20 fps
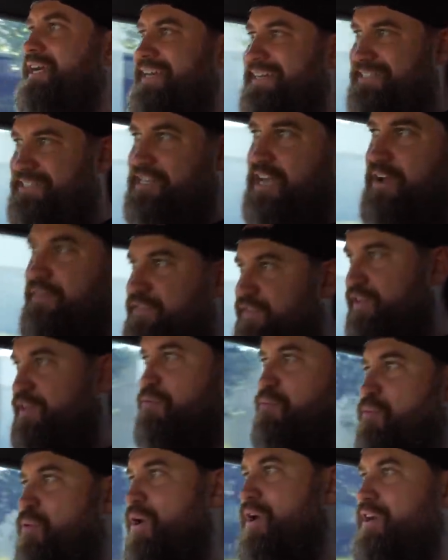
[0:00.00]
It's definitely
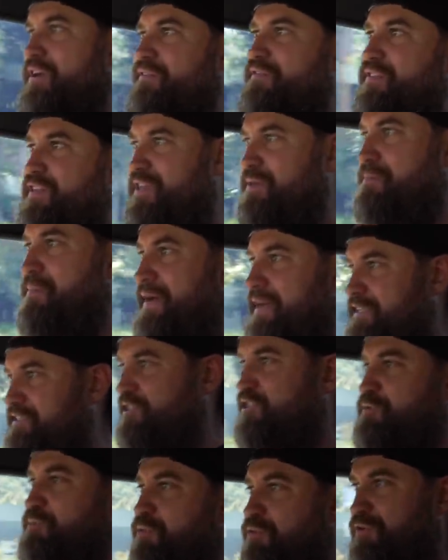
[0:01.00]
one of the
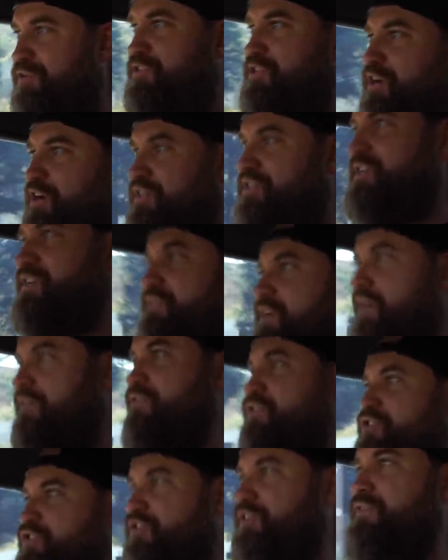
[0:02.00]
best sports cars I've
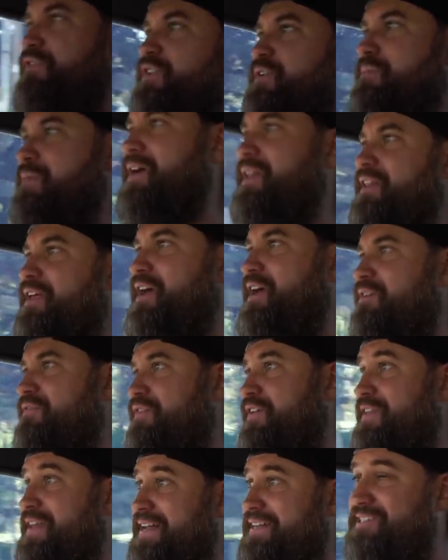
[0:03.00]
ever driven in my life,
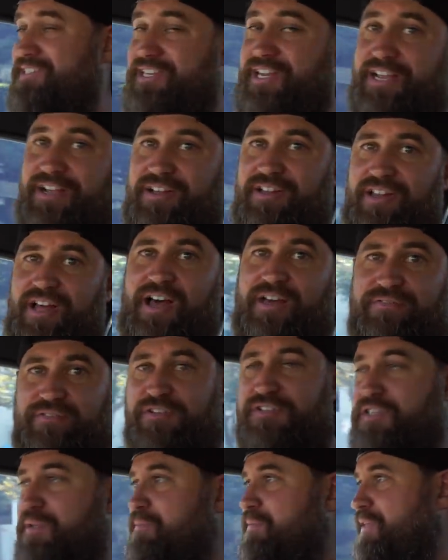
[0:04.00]
and that's saying a lot
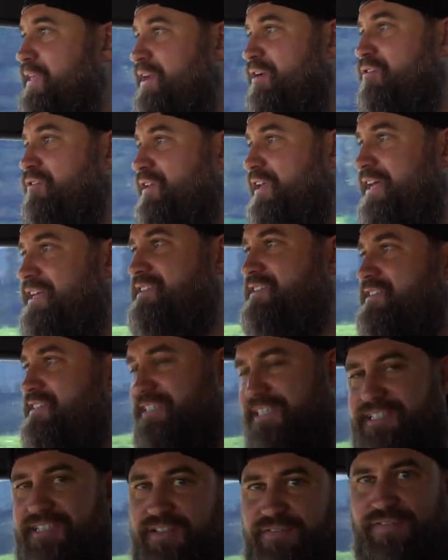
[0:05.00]
for something that only has
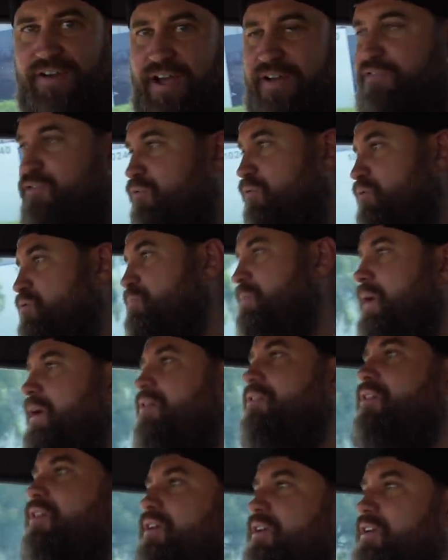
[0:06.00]
65
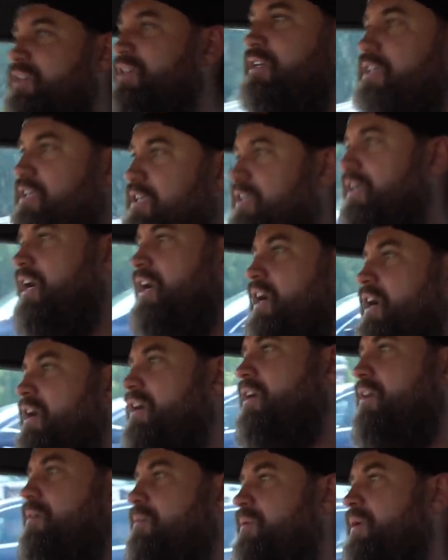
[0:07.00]

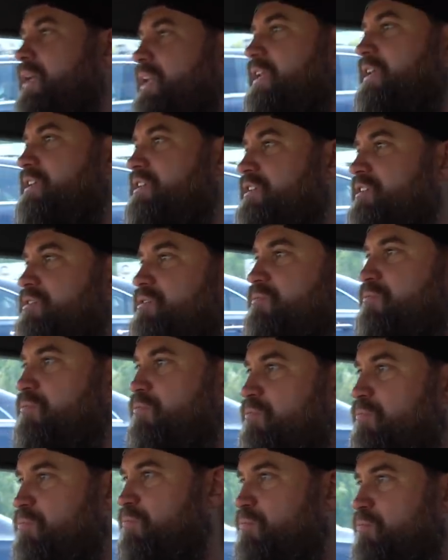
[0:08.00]
horsepower. It is
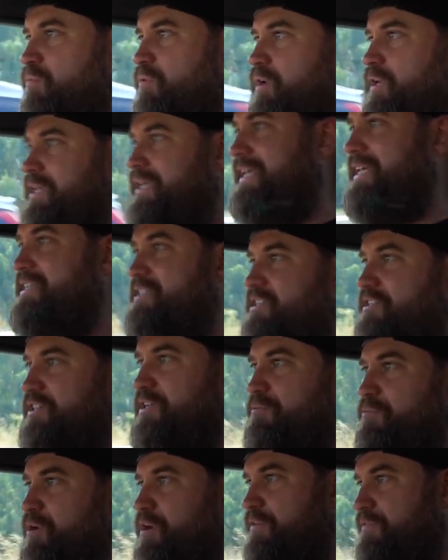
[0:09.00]

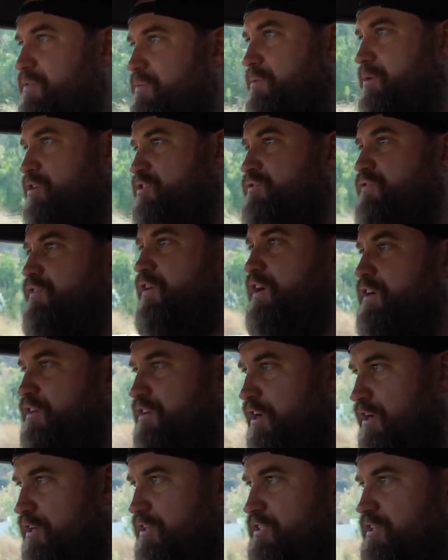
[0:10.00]
easily one of the most fun
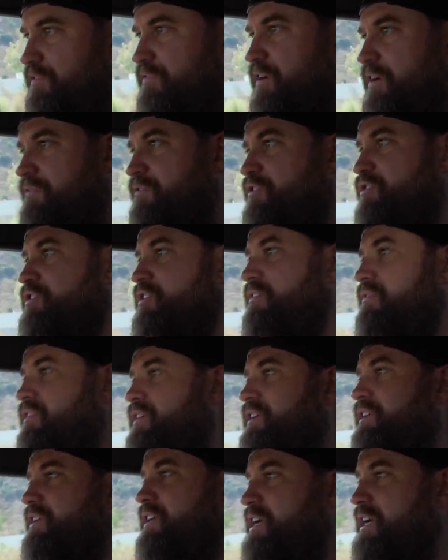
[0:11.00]
cars I've ever
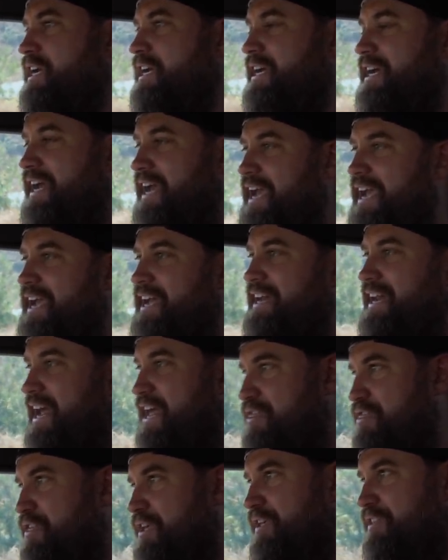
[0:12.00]
driven, and
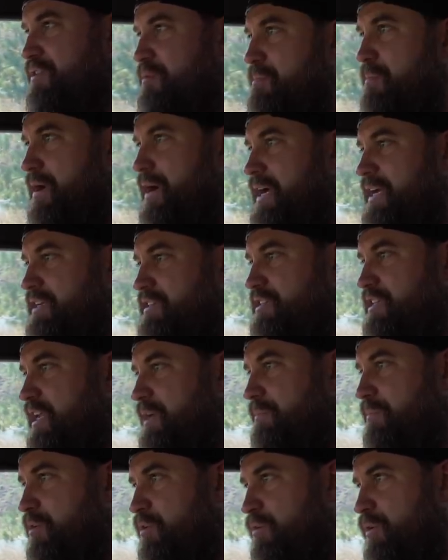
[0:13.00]
I think the mods that
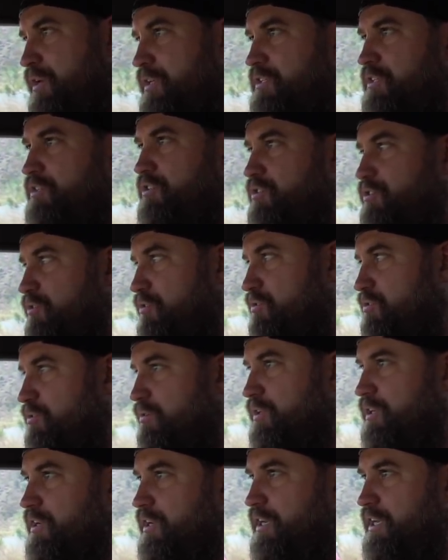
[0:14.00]
I'm going to do
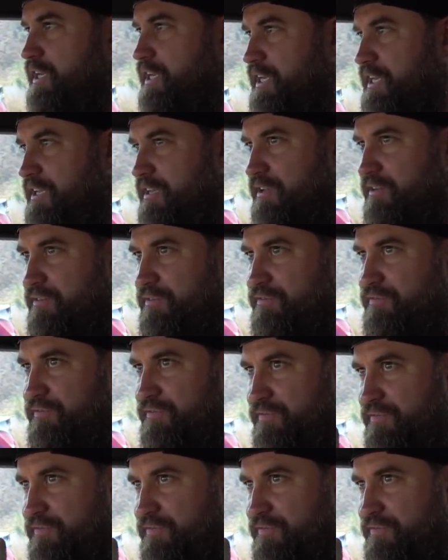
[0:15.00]
to it are going to give